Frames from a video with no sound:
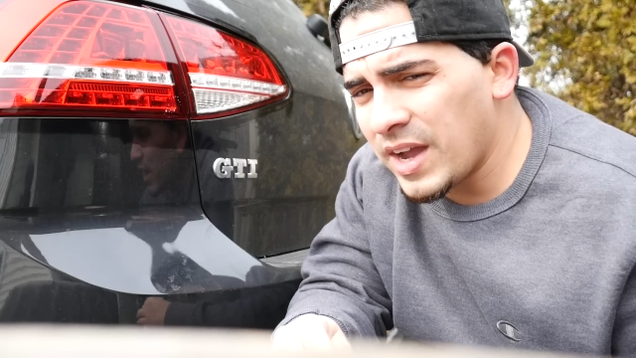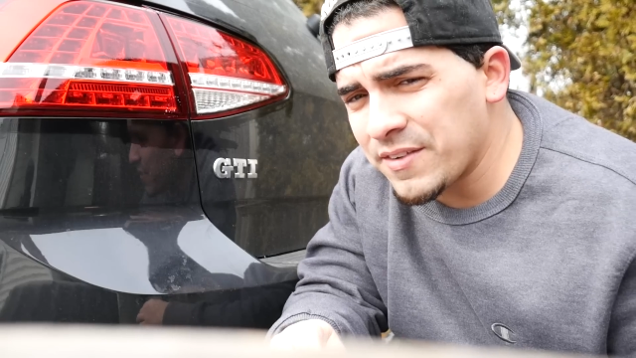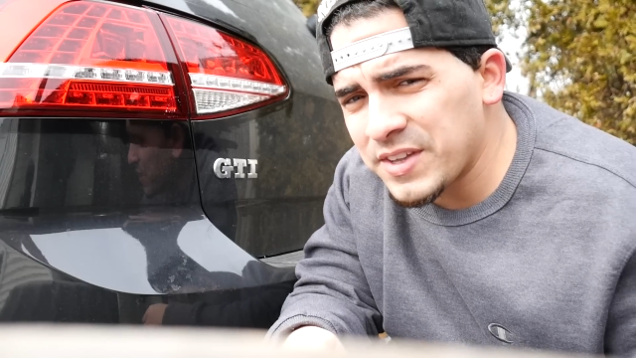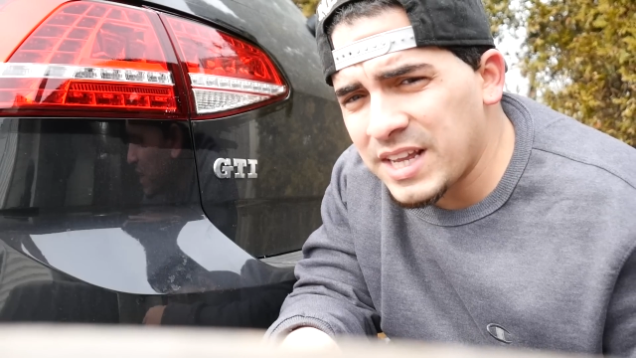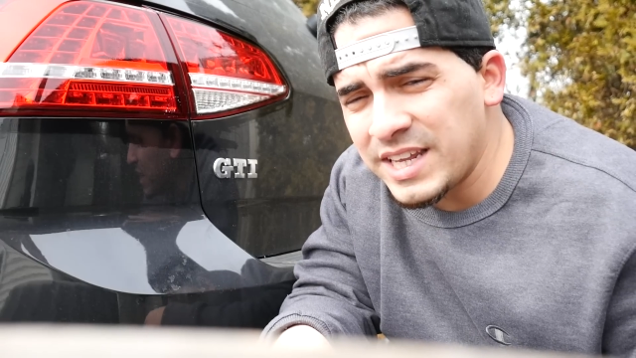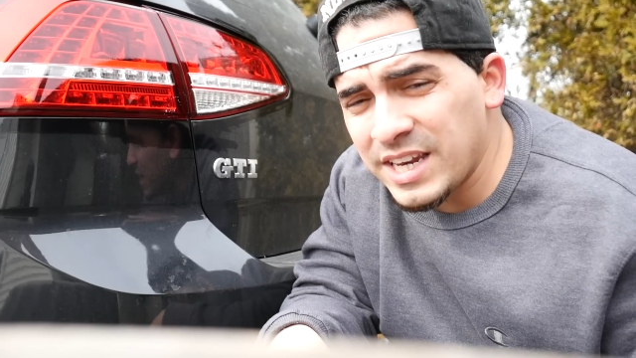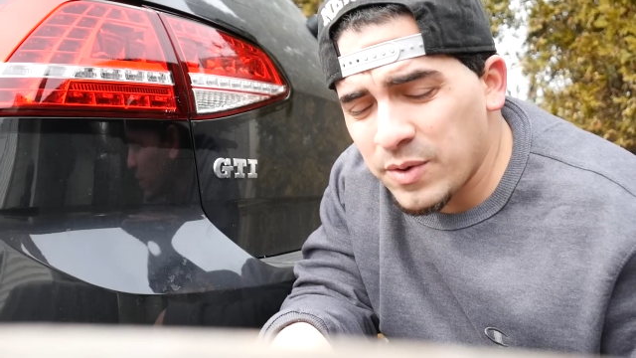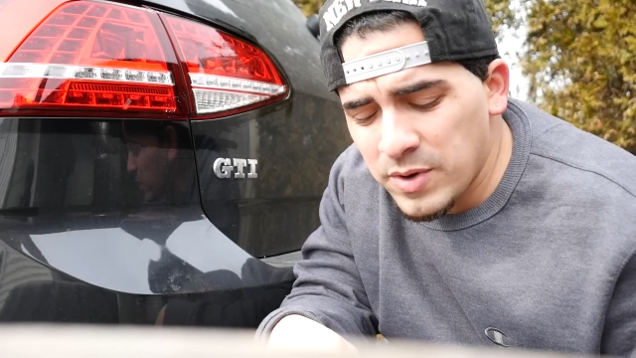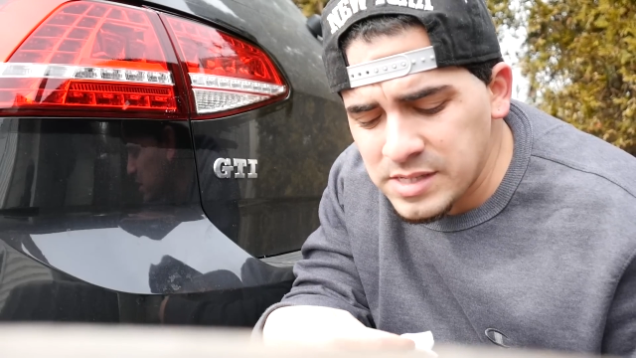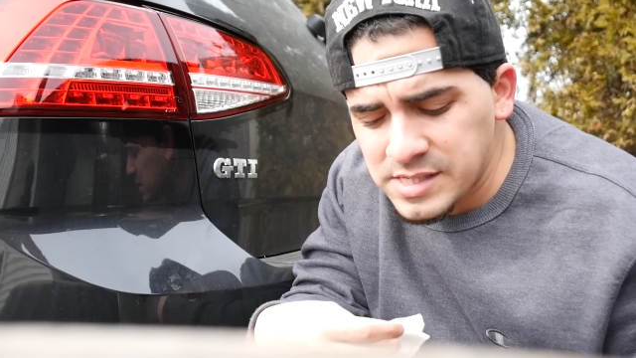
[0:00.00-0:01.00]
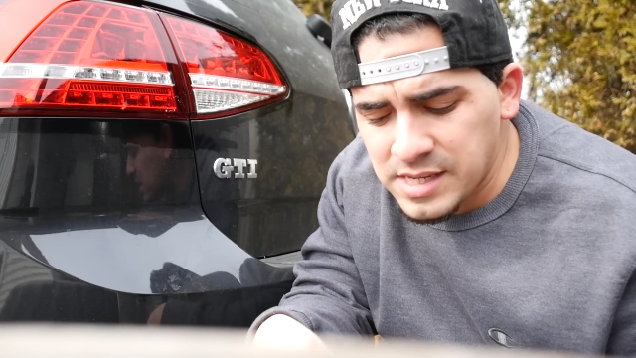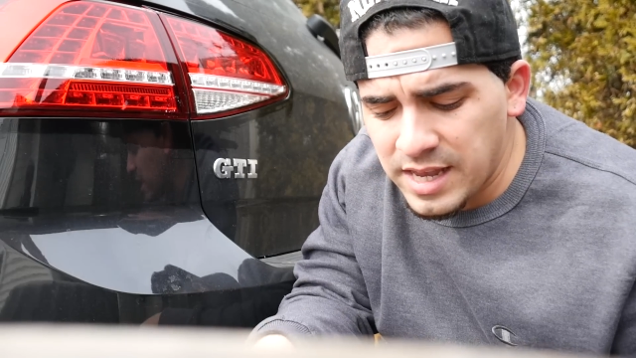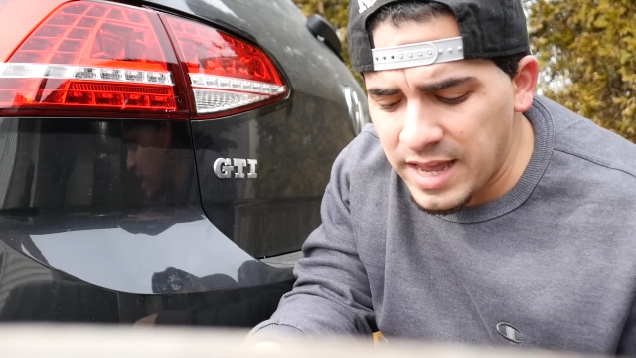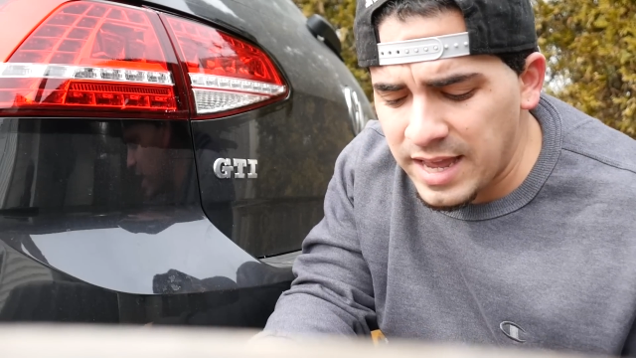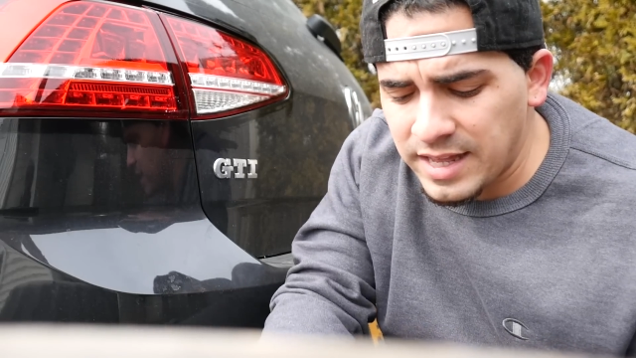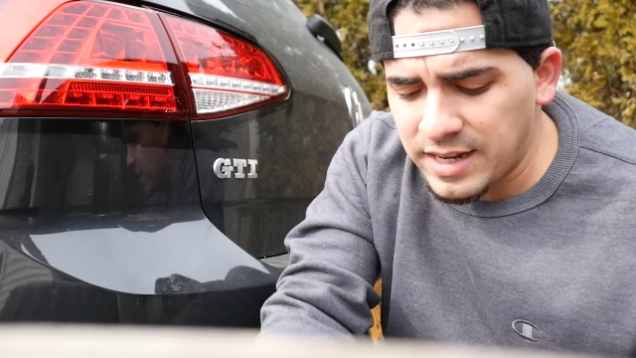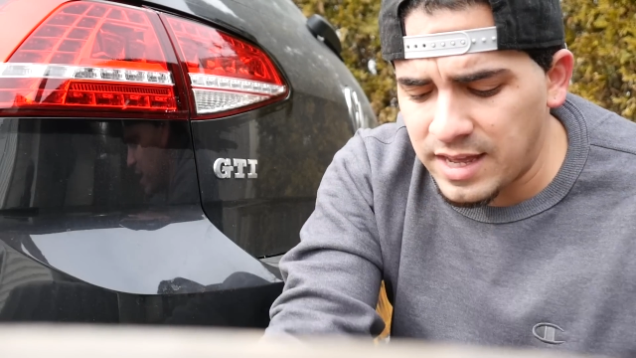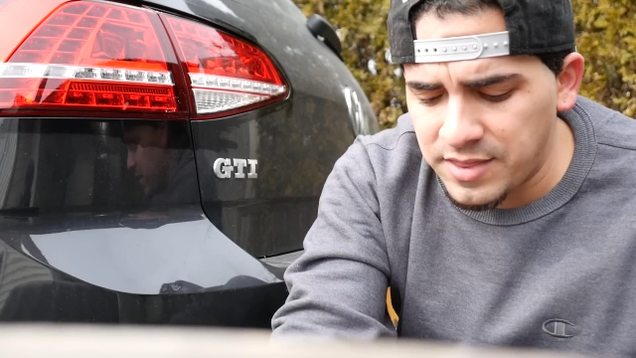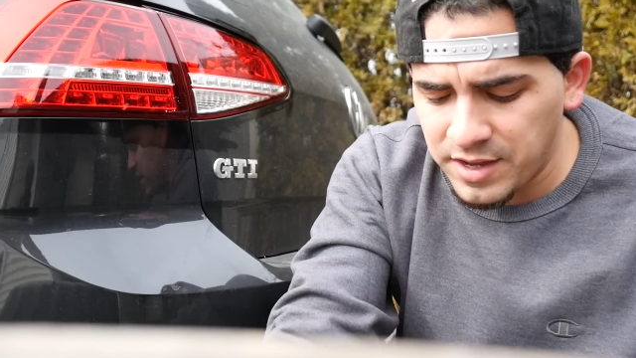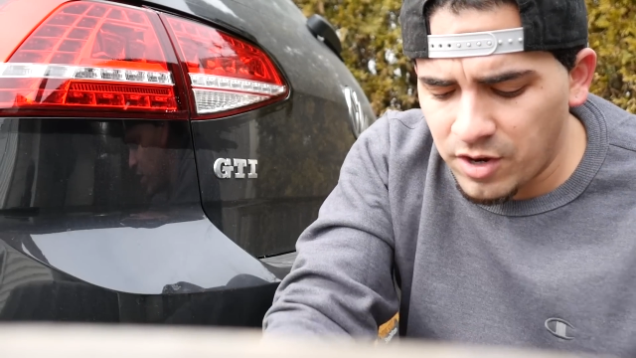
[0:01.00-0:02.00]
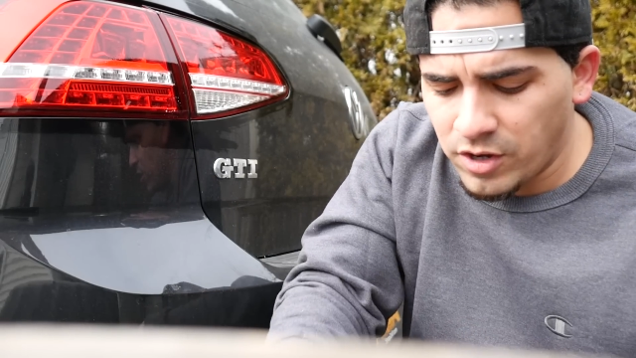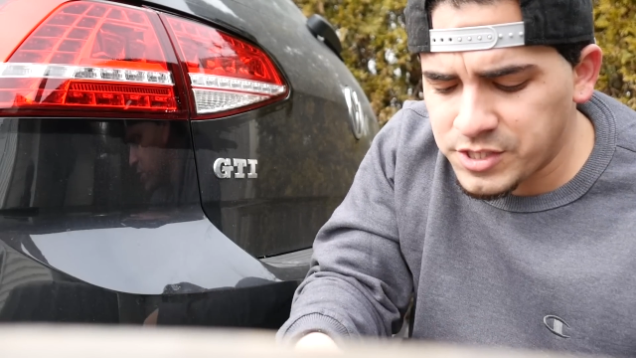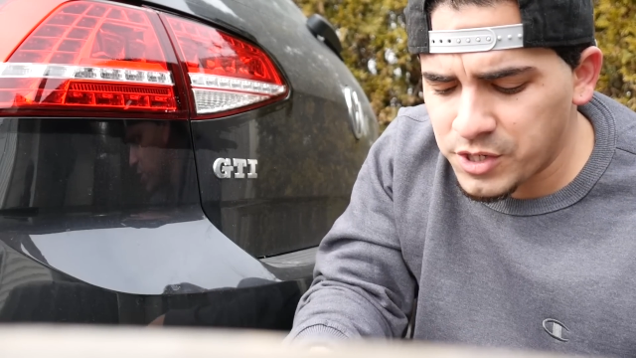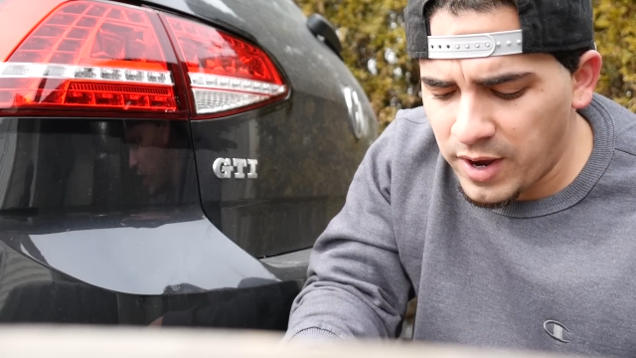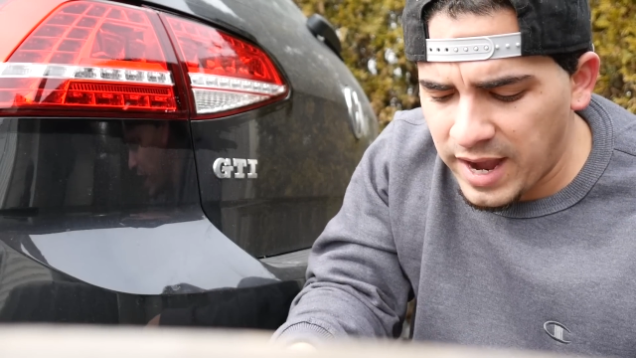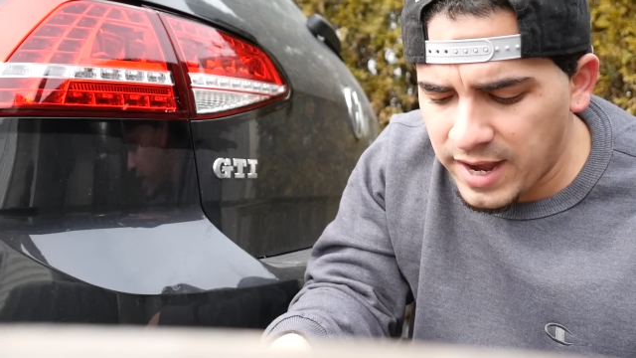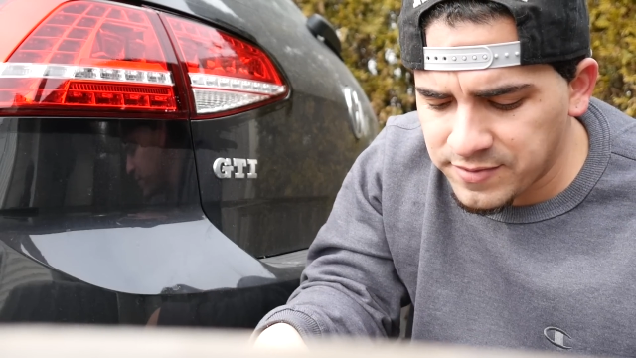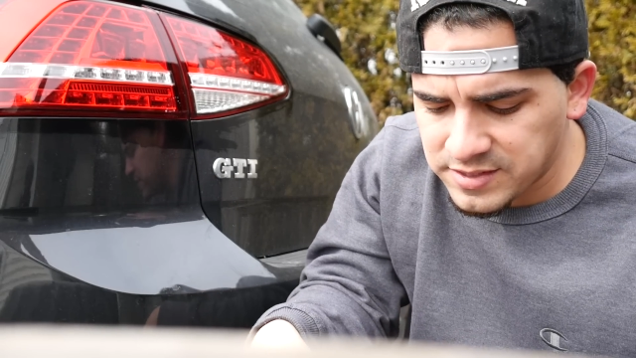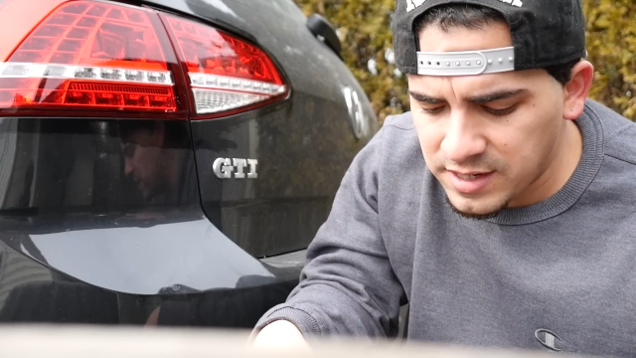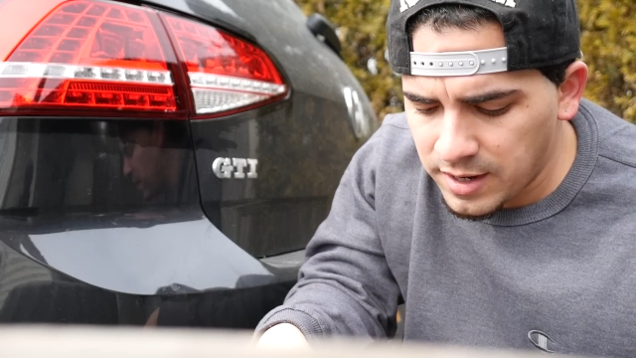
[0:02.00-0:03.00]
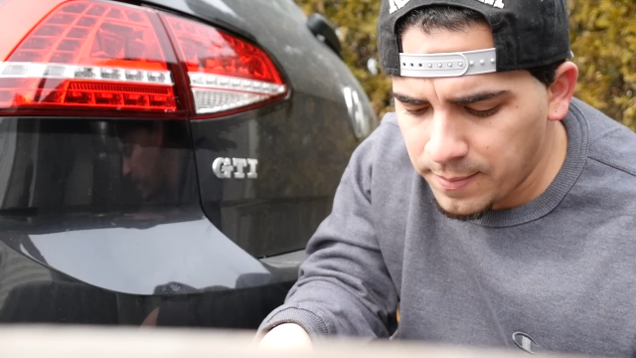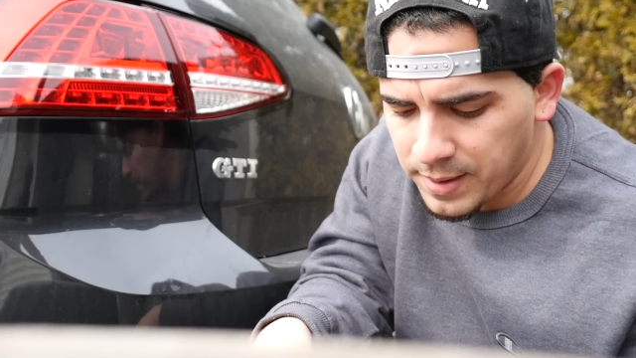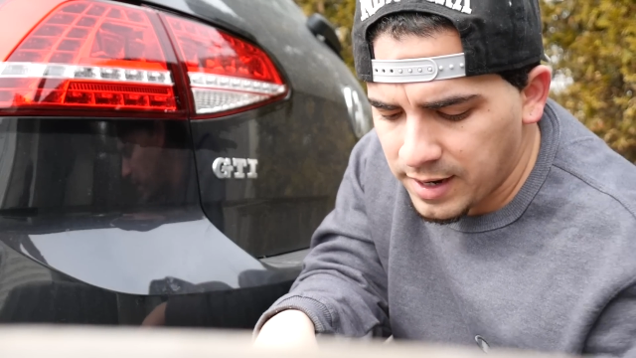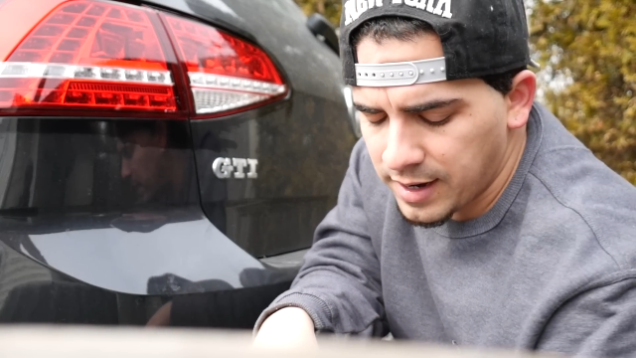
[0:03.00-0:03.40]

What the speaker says: They have the cleaning ones, and they also have some